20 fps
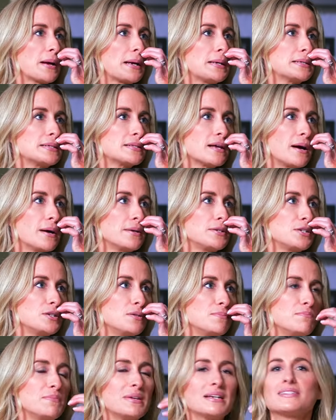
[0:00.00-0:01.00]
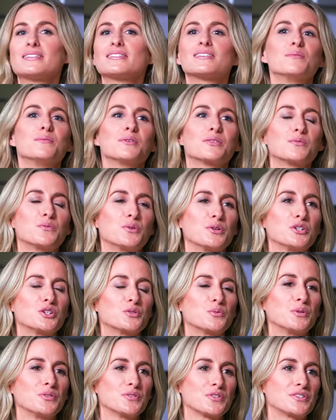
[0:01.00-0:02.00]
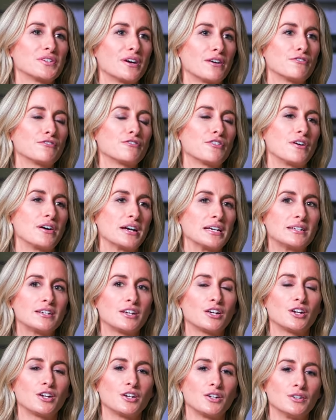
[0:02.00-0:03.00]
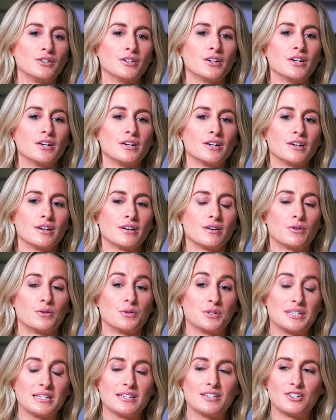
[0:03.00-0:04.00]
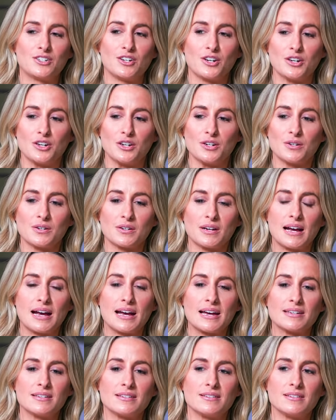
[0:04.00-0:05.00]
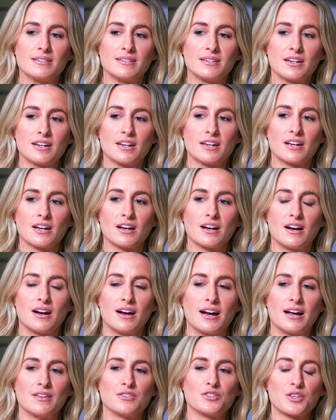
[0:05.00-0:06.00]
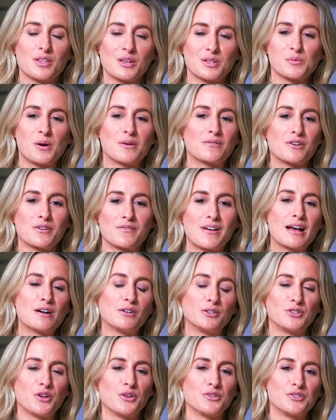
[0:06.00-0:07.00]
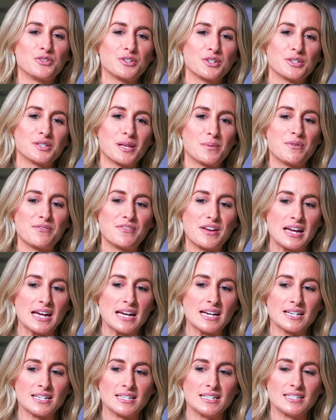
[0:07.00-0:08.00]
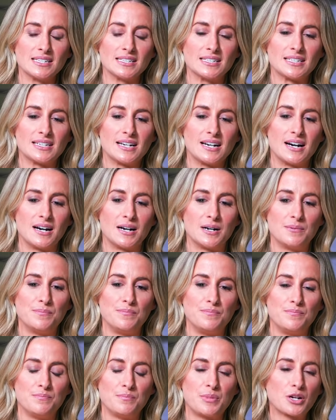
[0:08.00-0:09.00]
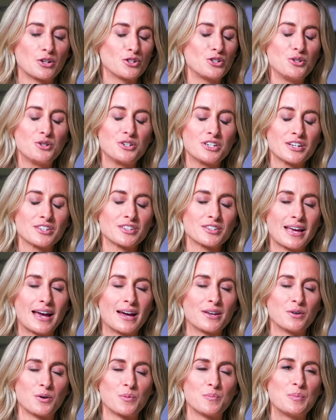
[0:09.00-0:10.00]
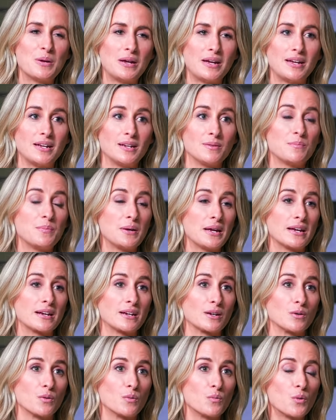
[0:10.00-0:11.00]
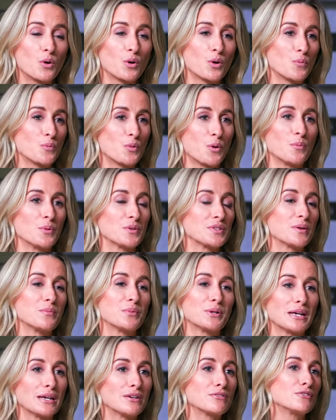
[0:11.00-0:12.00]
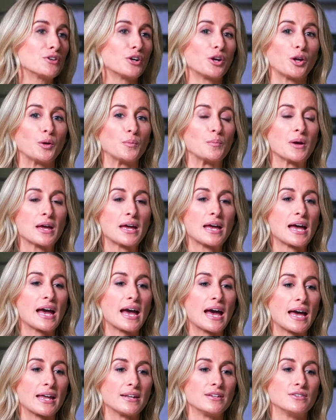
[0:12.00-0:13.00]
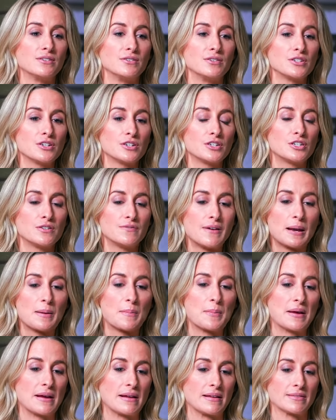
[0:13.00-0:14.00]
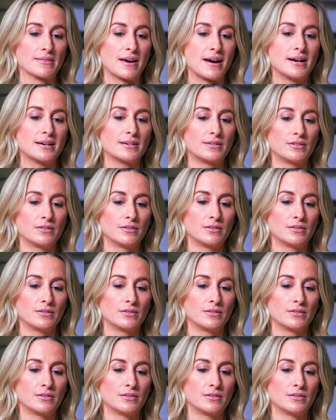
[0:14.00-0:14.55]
ways i do miss some of the one-to-one stuff that i do or did do and and so that's why i've kind of held on to some of it um, because you just cannot beat being one -on -one with someone in a room and developing that